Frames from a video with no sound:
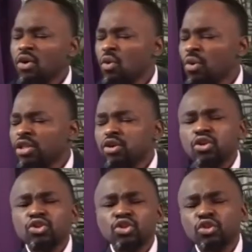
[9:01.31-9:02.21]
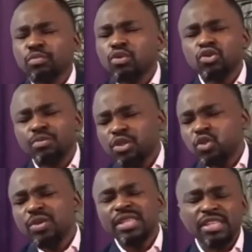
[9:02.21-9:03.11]
or whether or not you're supposed to be
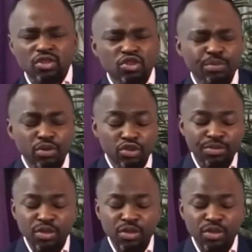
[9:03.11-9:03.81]
doing this or supposed to be